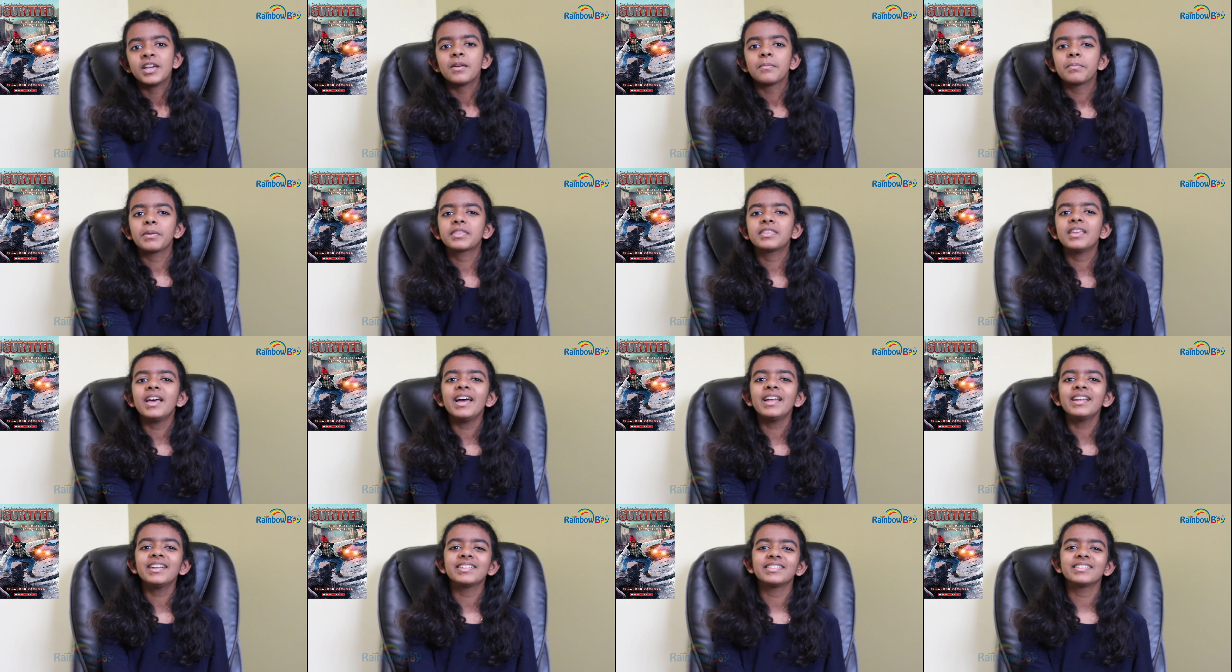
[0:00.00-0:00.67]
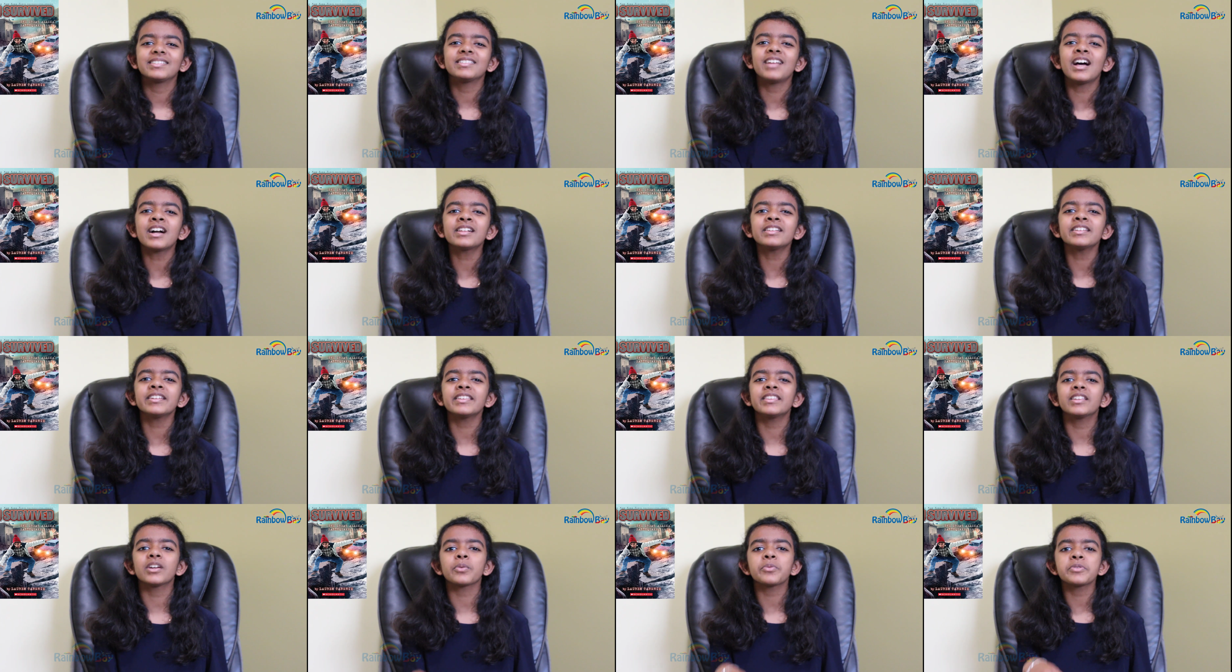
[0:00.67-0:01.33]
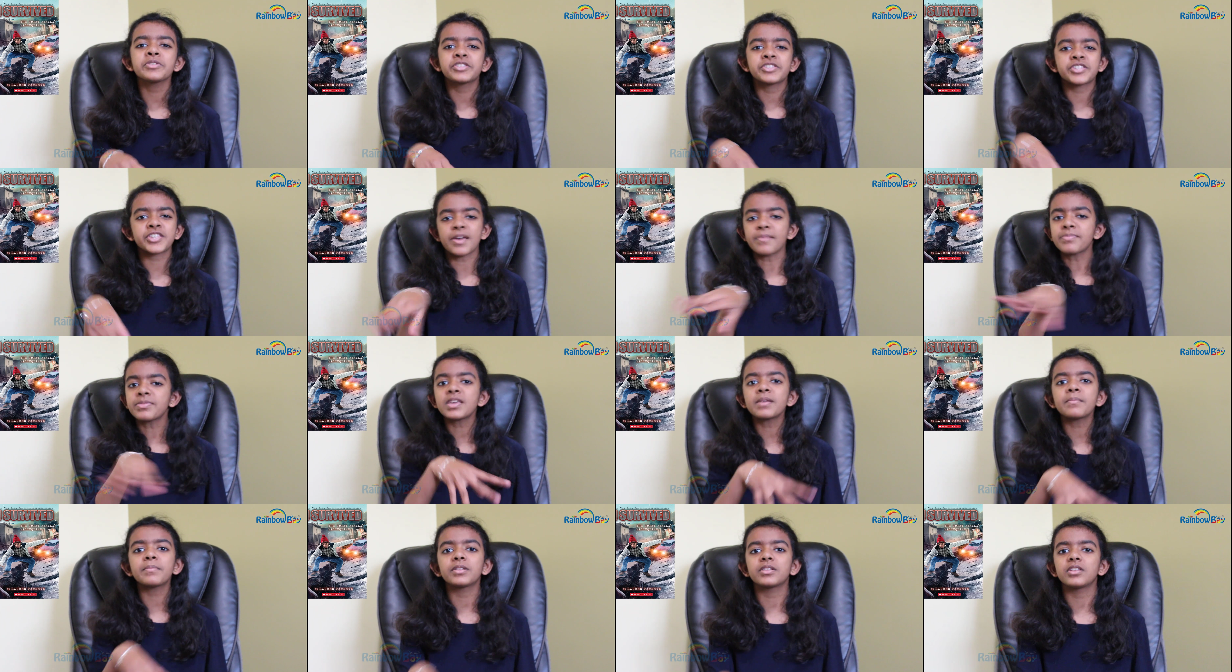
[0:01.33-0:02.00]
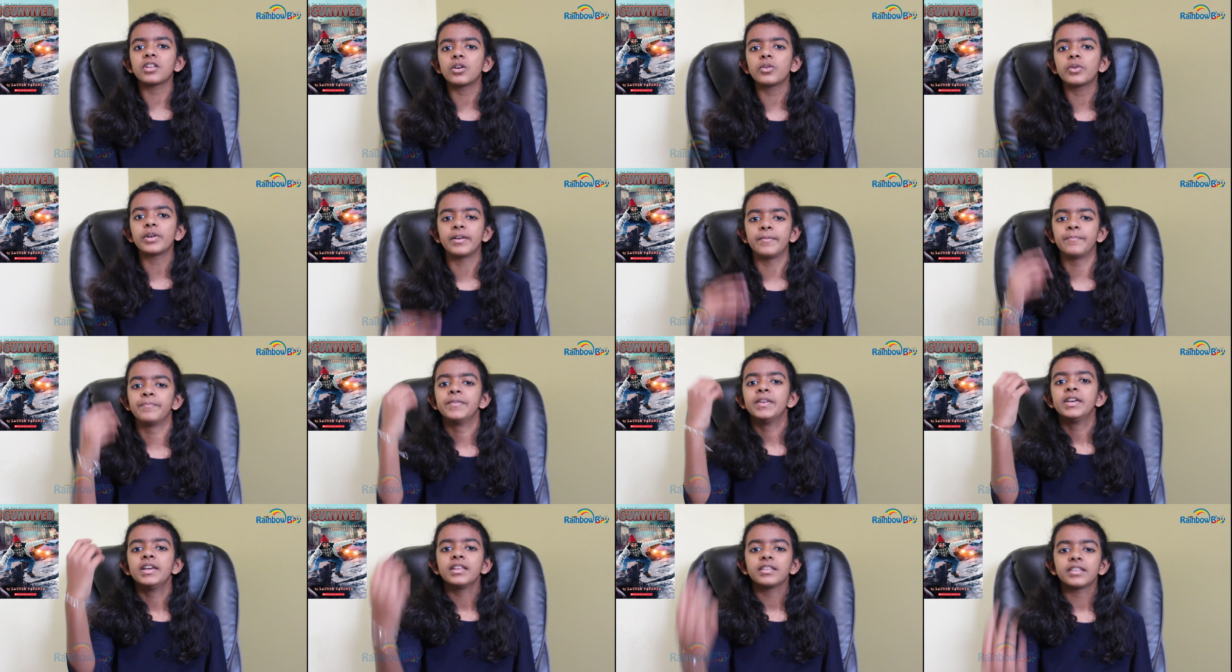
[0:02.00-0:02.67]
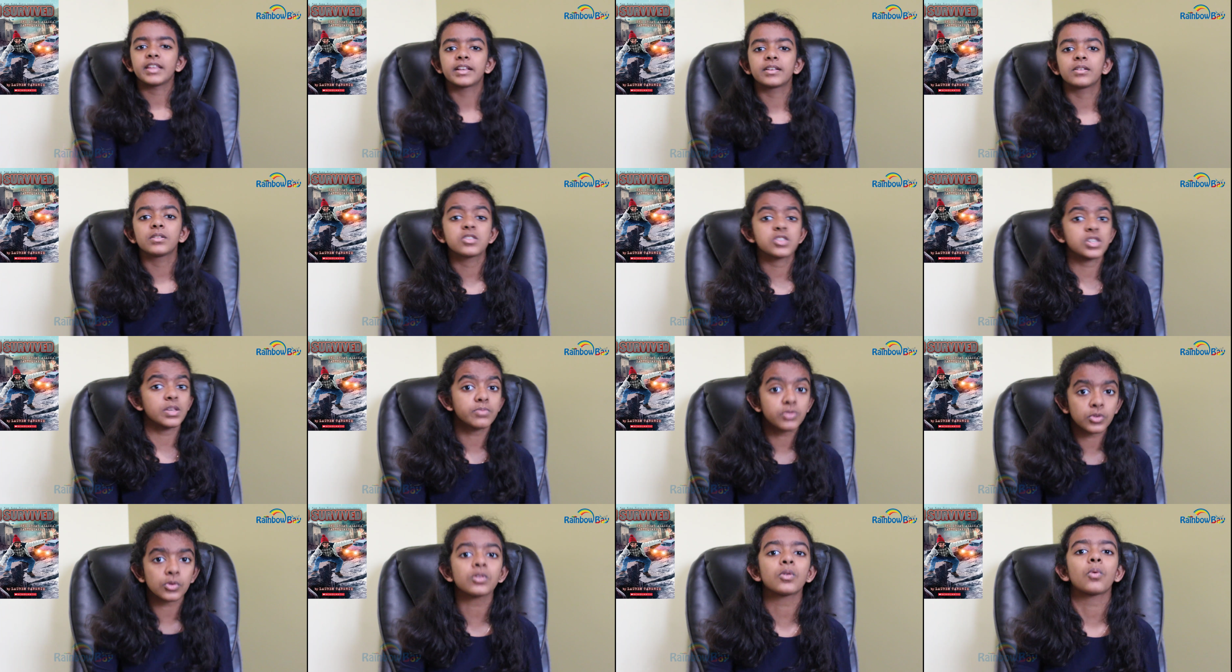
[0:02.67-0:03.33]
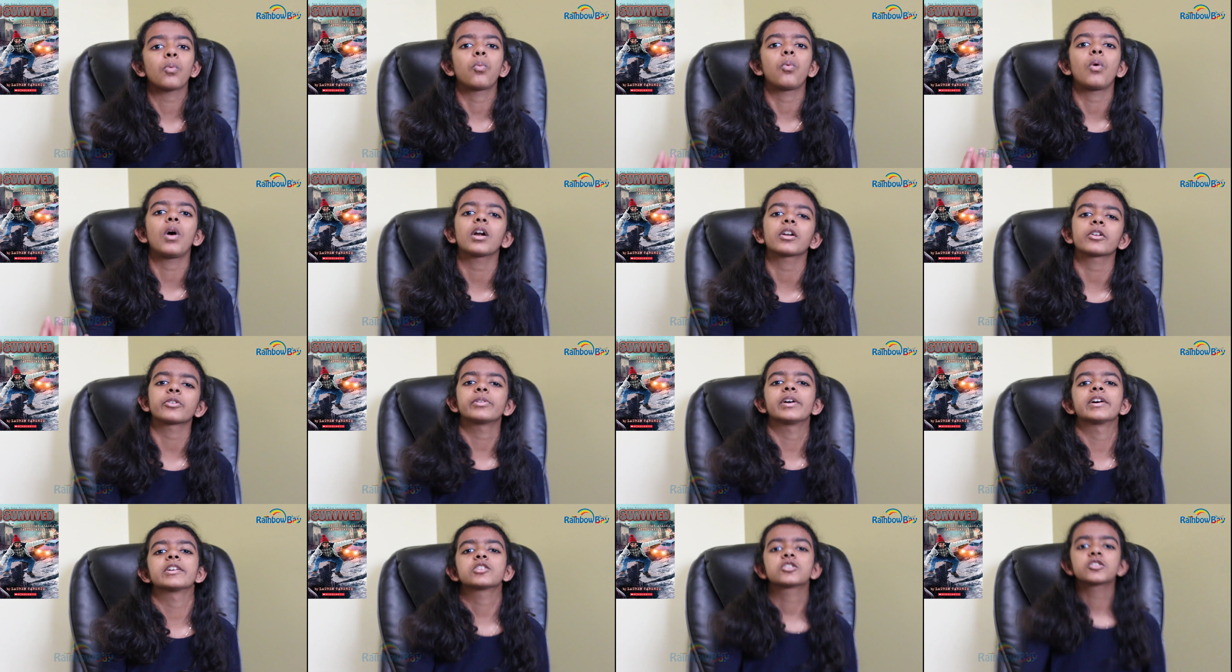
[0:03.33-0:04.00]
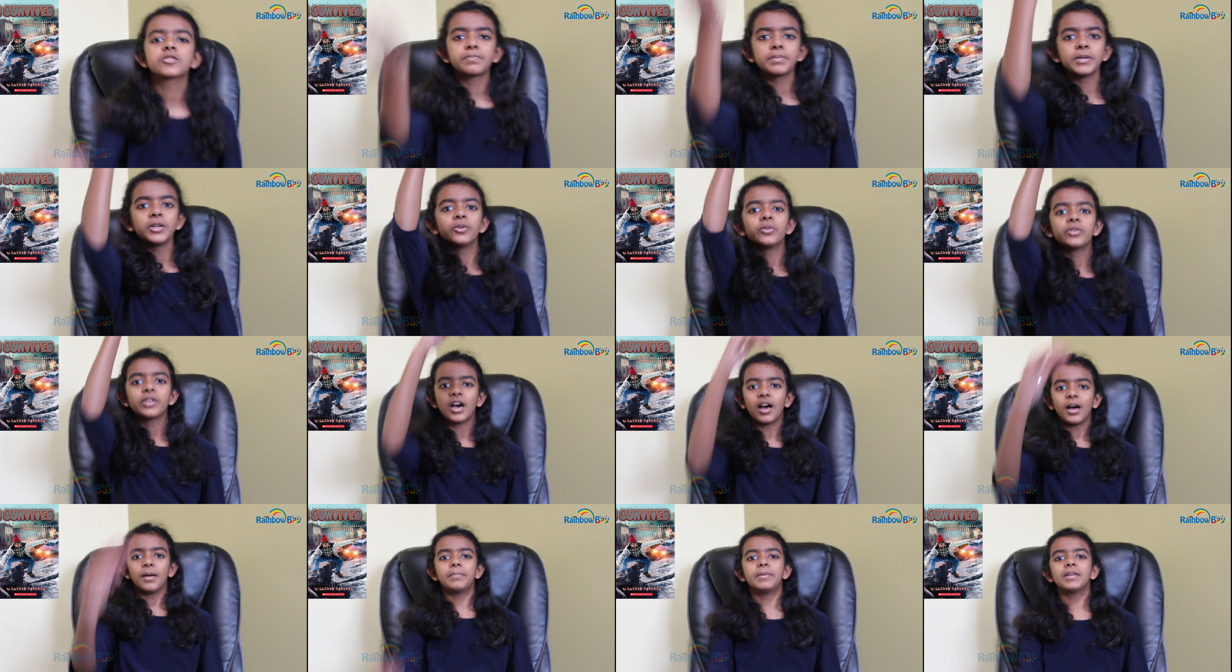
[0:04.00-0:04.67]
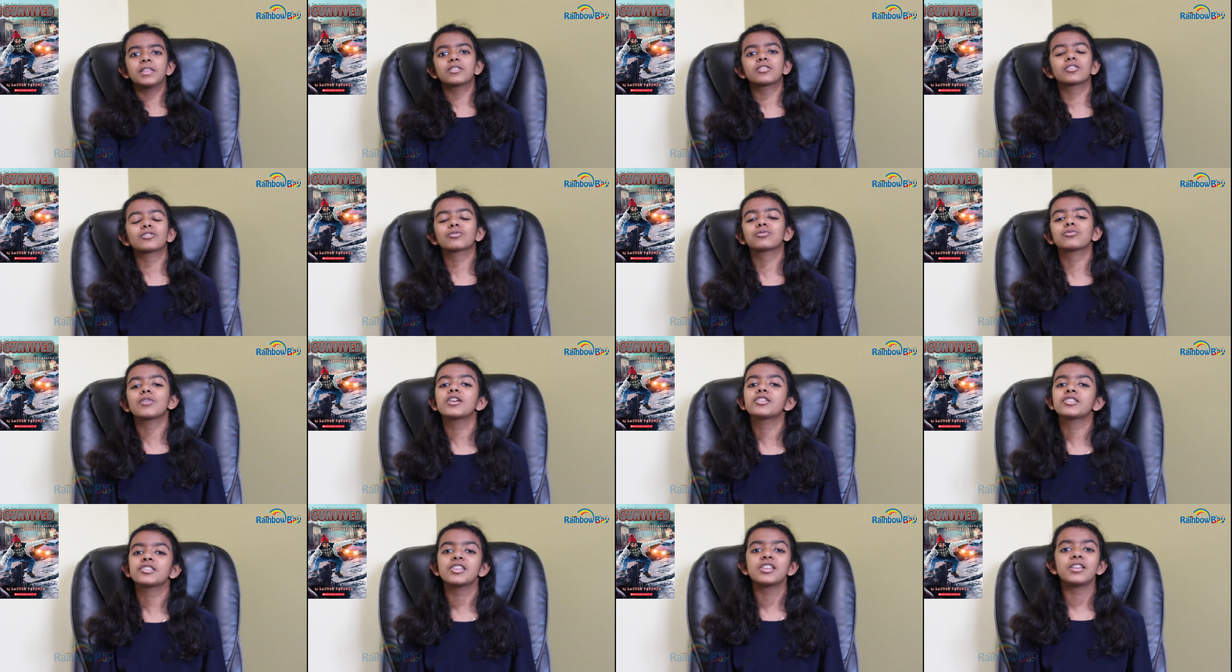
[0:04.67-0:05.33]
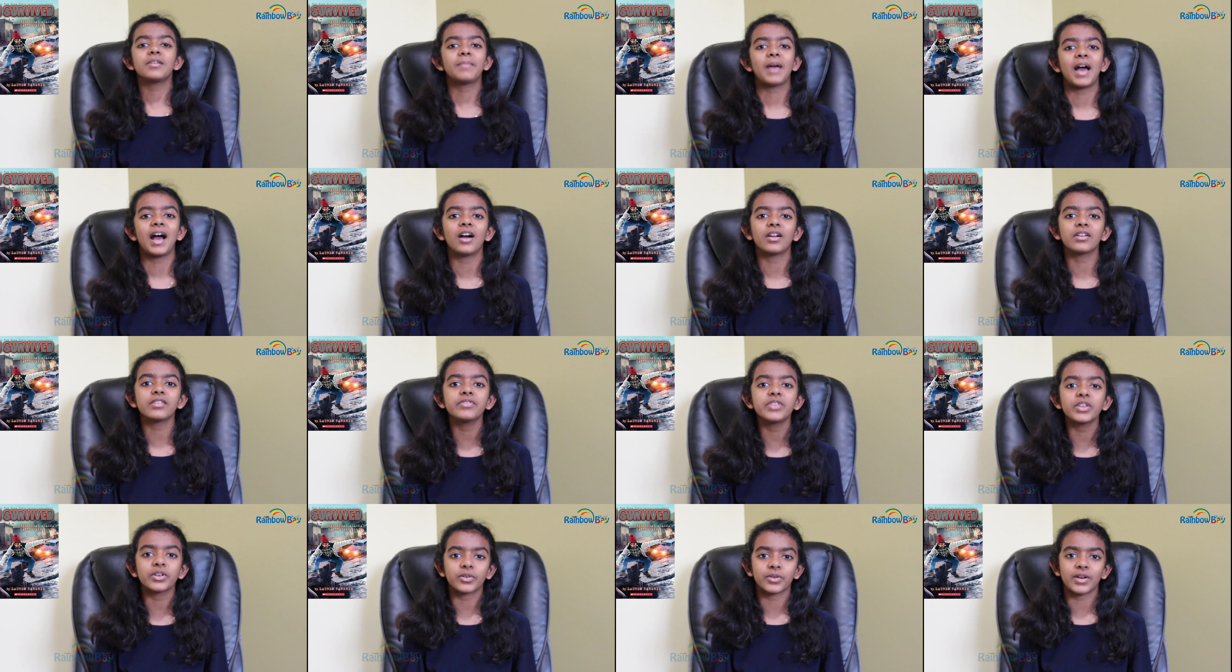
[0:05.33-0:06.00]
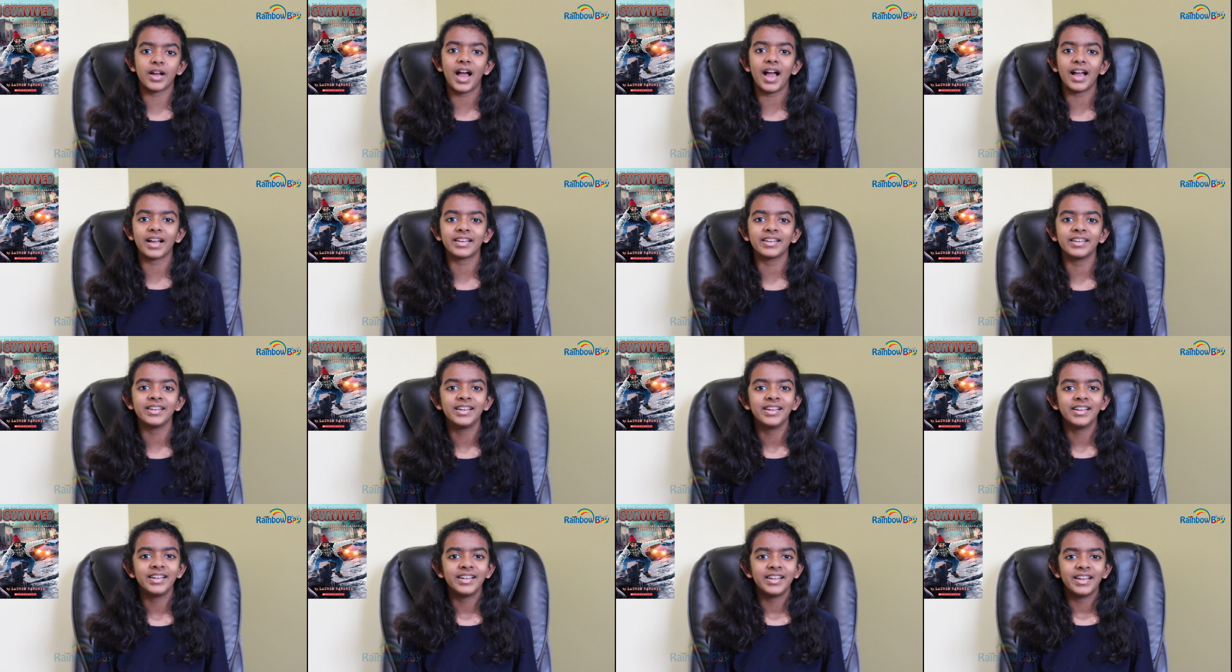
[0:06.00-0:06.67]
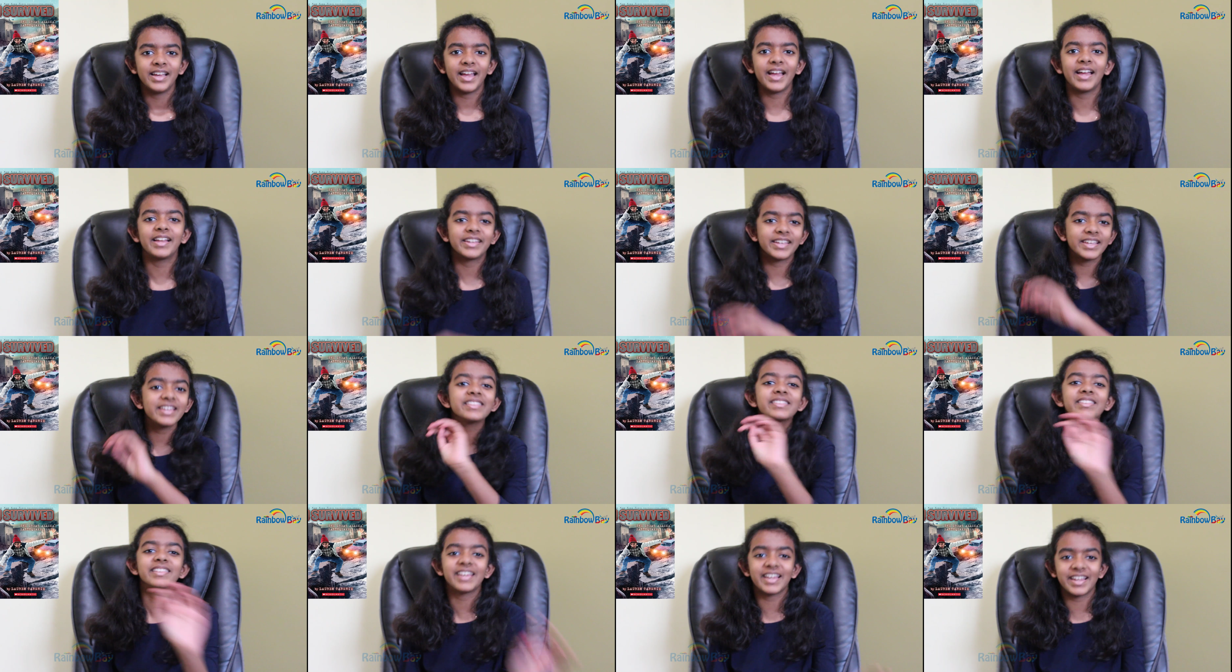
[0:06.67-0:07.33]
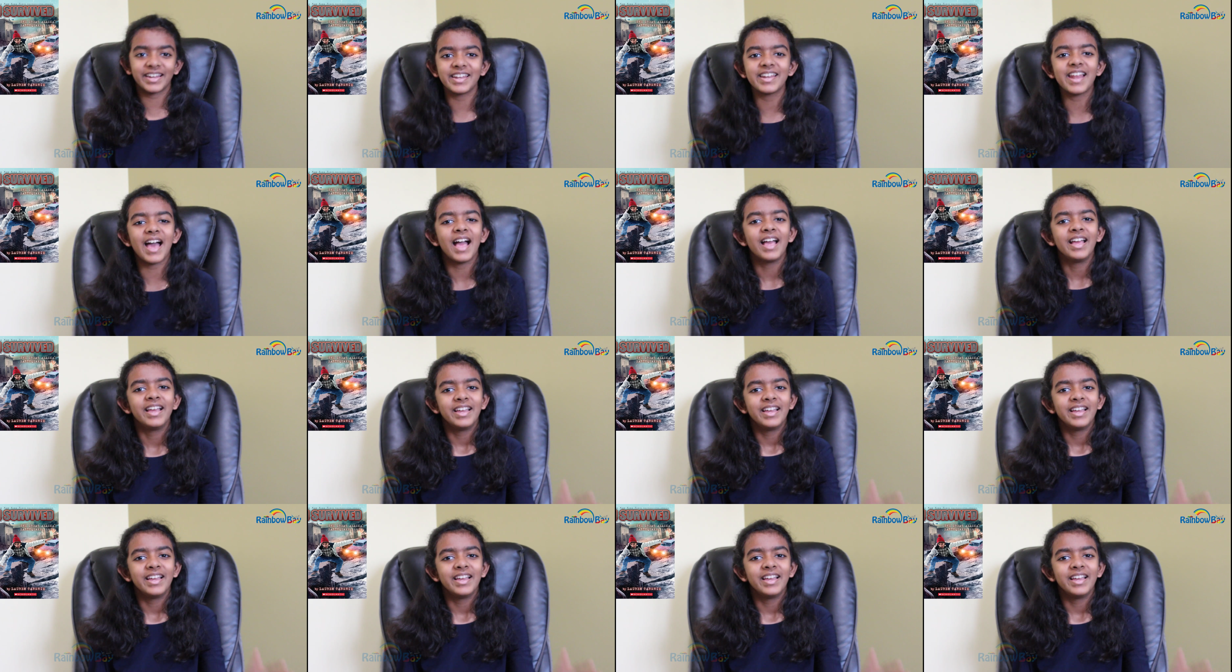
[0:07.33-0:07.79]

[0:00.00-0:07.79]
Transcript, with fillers: But then, luckily, there was something below him, like some sort of water that spewed up and thrusted him out of the crack, and he landed